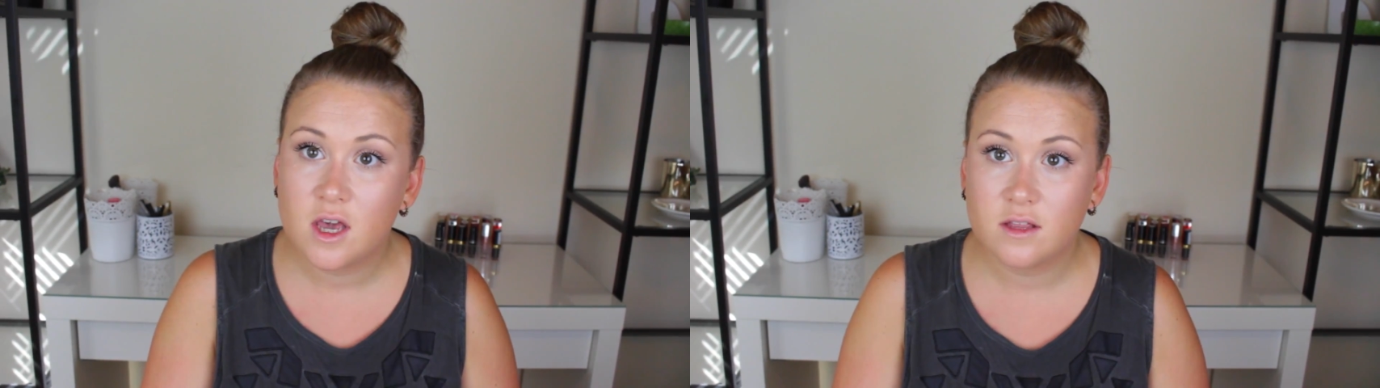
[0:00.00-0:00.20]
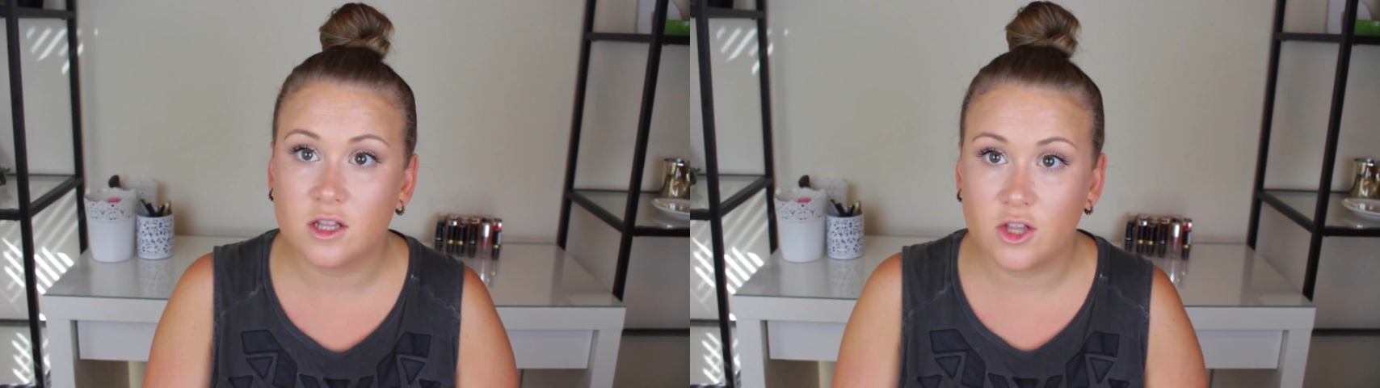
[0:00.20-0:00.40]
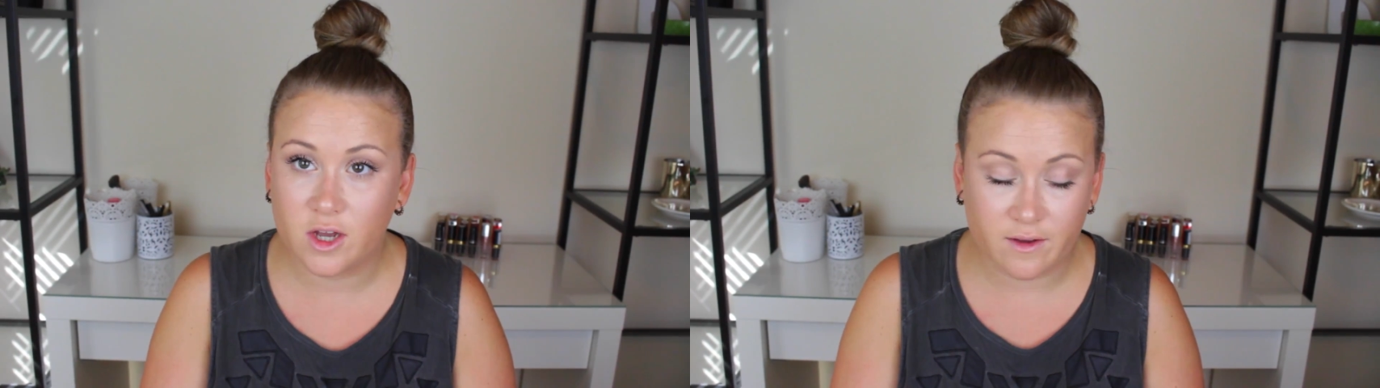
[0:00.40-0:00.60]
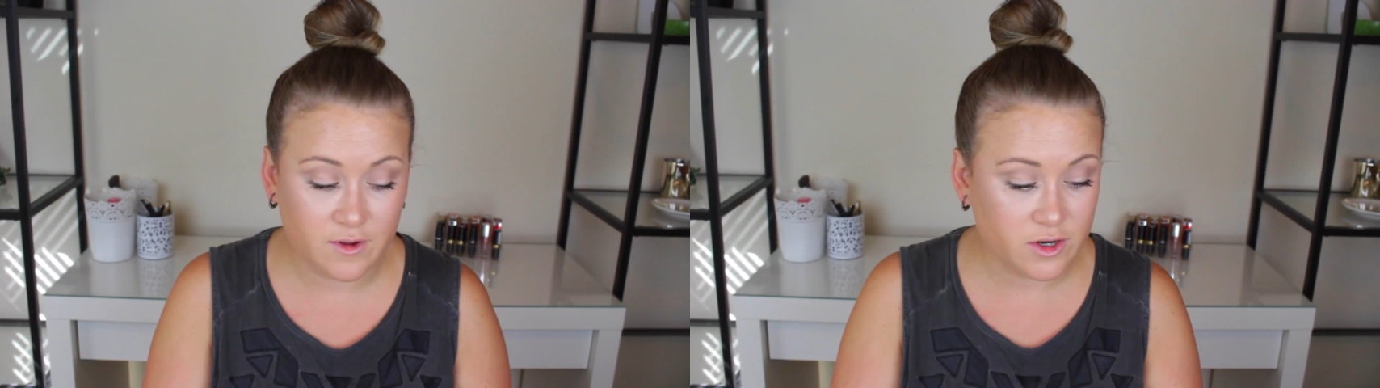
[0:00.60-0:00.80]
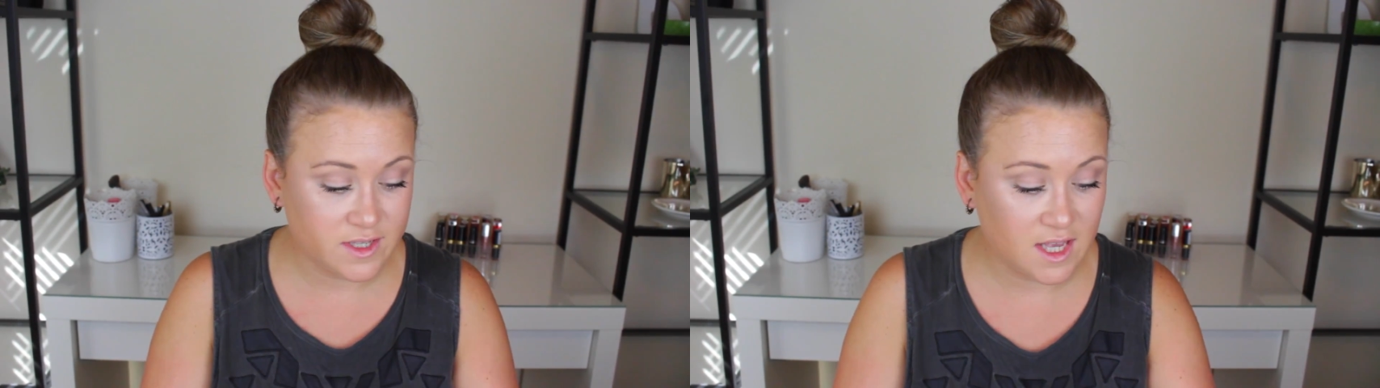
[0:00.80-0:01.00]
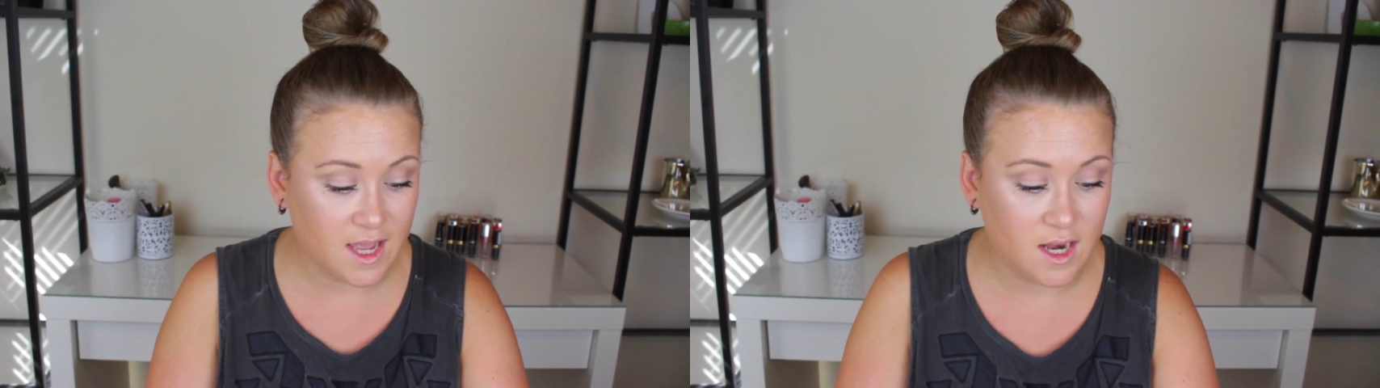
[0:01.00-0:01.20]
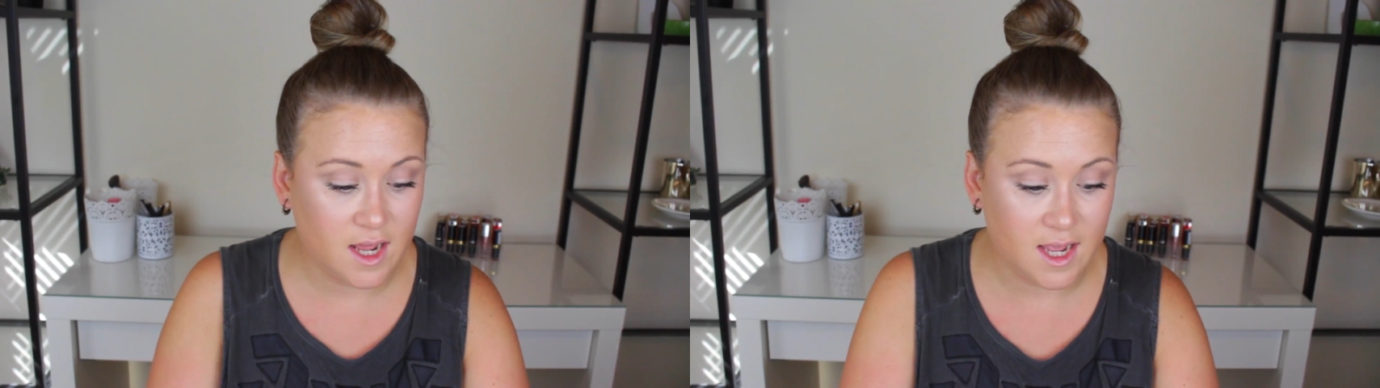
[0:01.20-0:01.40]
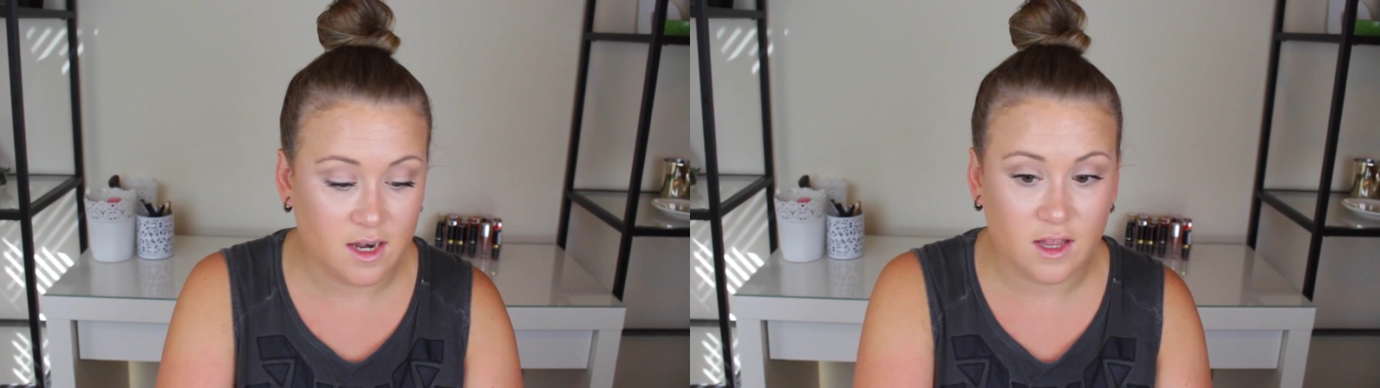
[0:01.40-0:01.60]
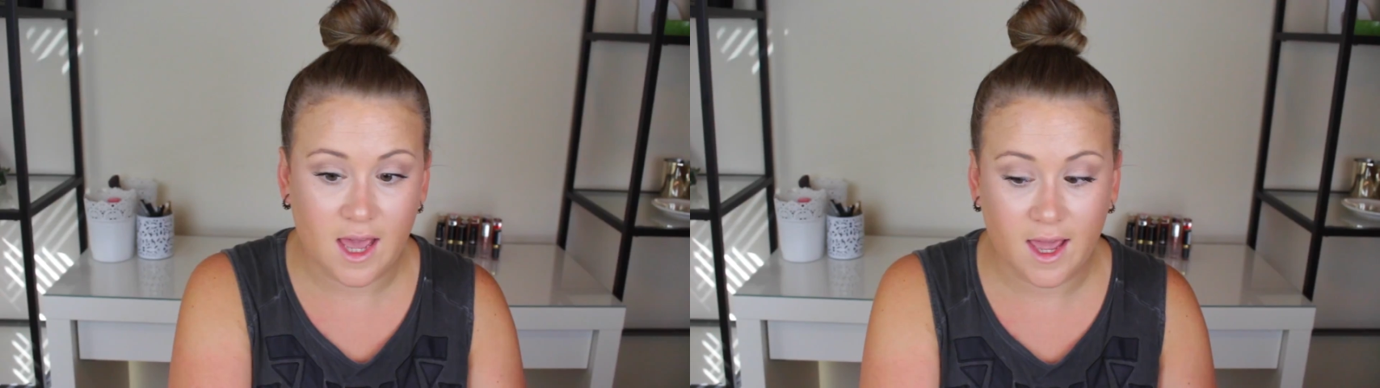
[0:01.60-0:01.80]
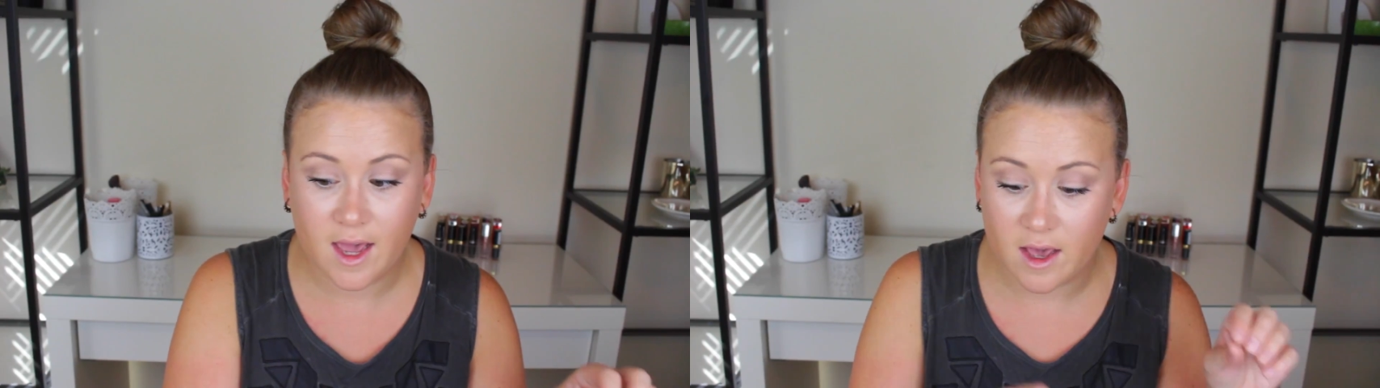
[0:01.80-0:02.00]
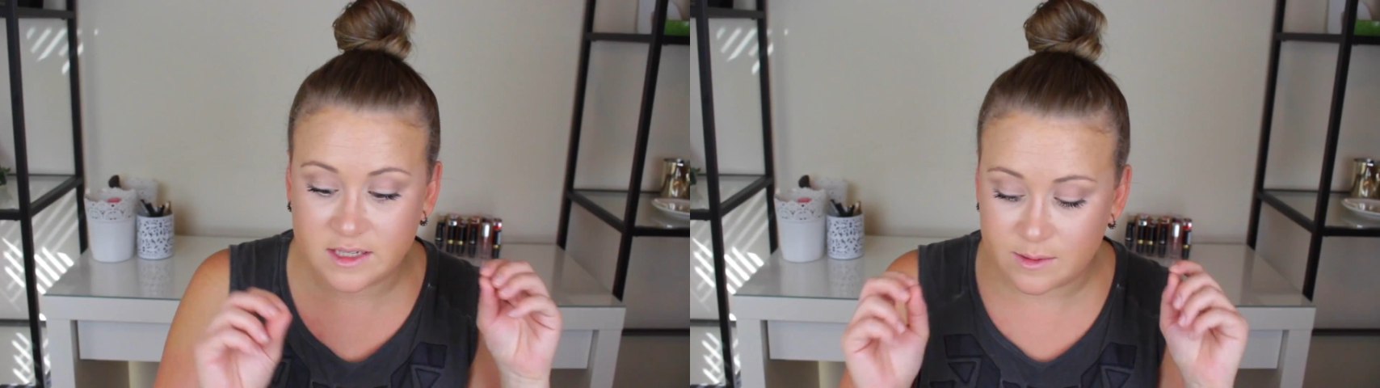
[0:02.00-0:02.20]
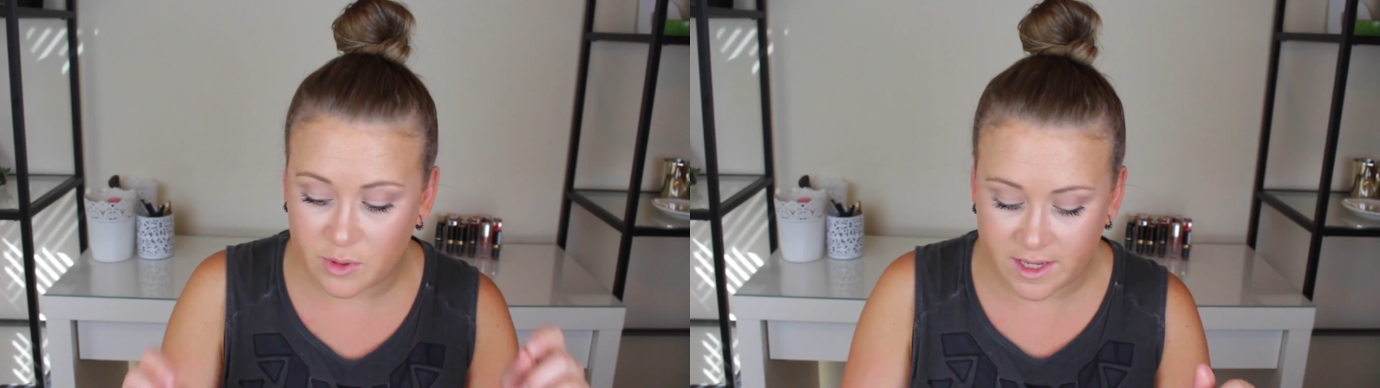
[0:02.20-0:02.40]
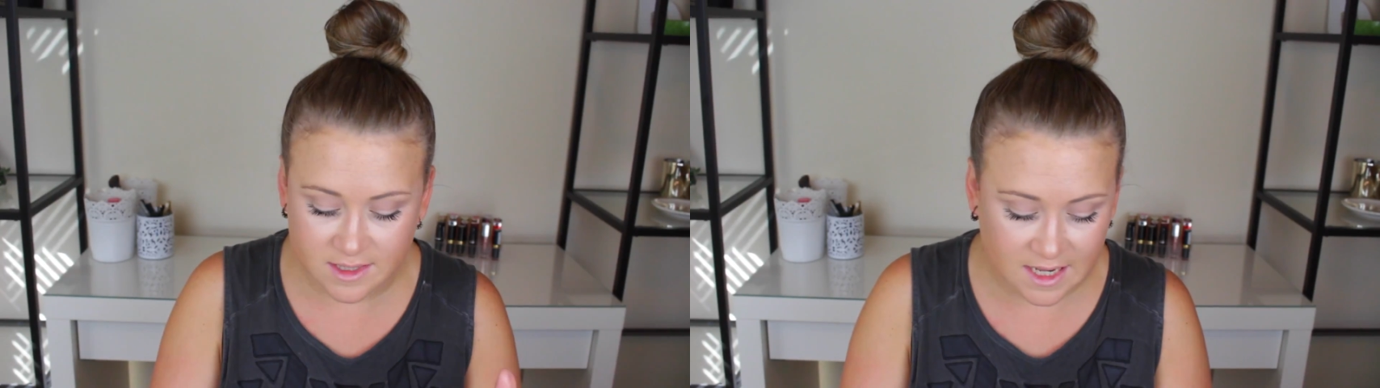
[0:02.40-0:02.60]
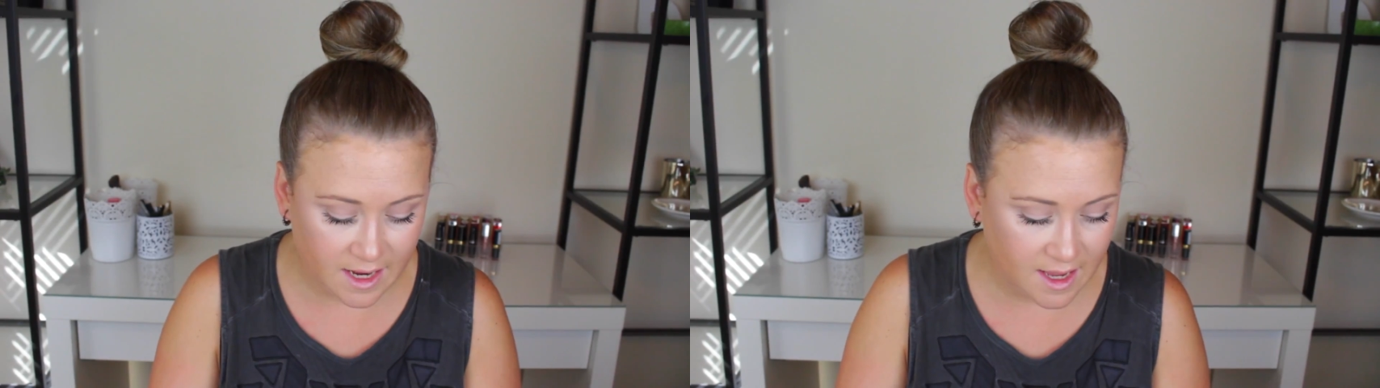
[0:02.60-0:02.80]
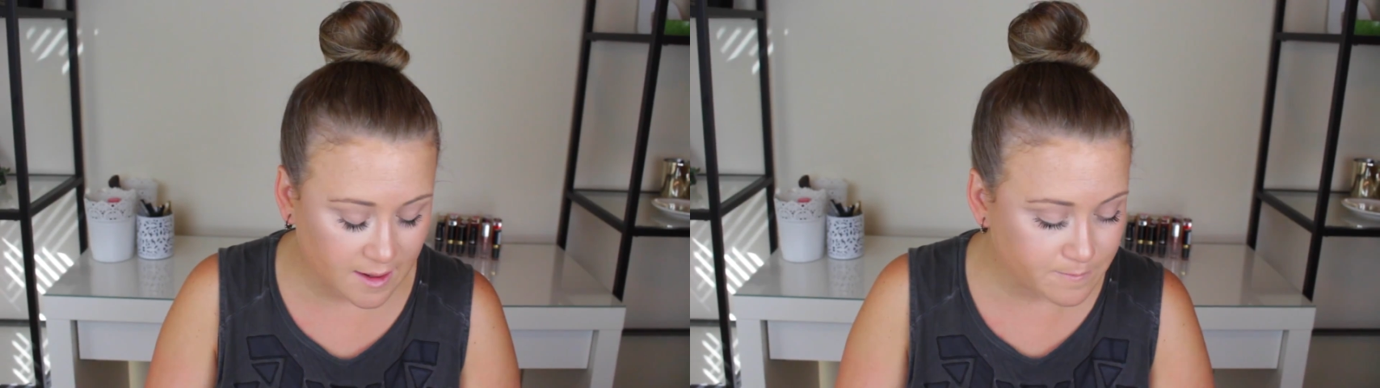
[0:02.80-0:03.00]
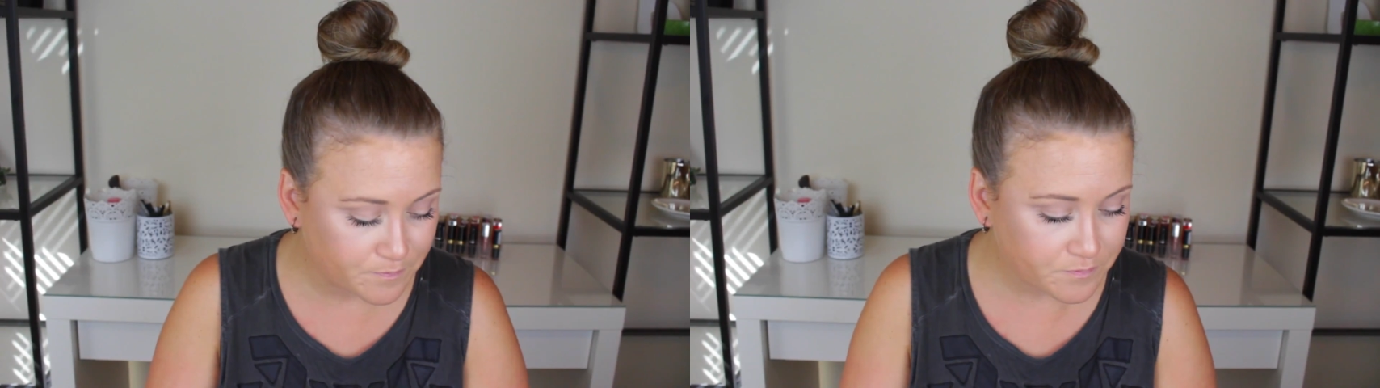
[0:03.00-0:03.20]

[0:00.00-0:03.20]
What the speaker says: the look of your skin in like a split second.